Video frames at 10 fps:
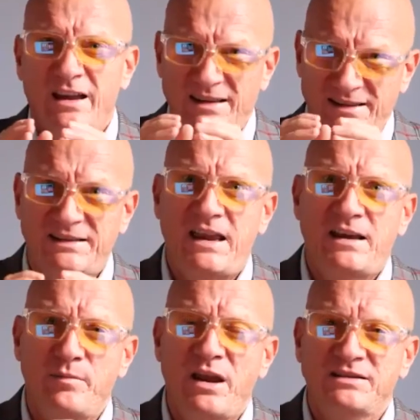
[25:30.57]

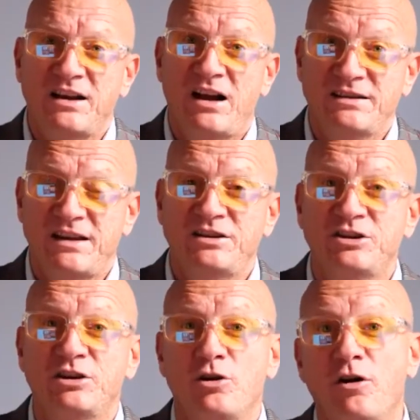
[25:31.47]

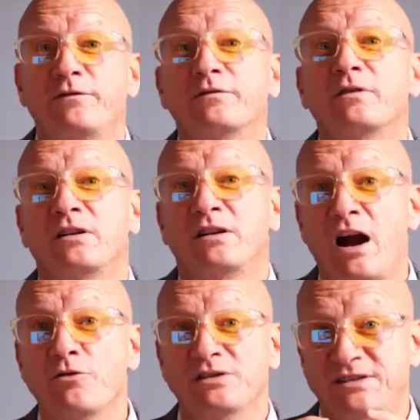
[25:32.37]
segmentization of
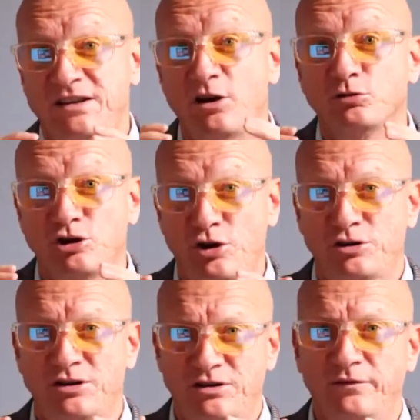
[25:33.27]
currency
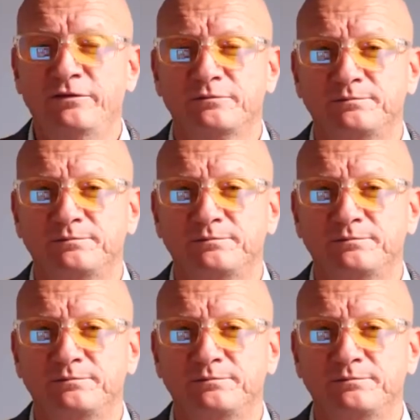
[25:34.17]
alternative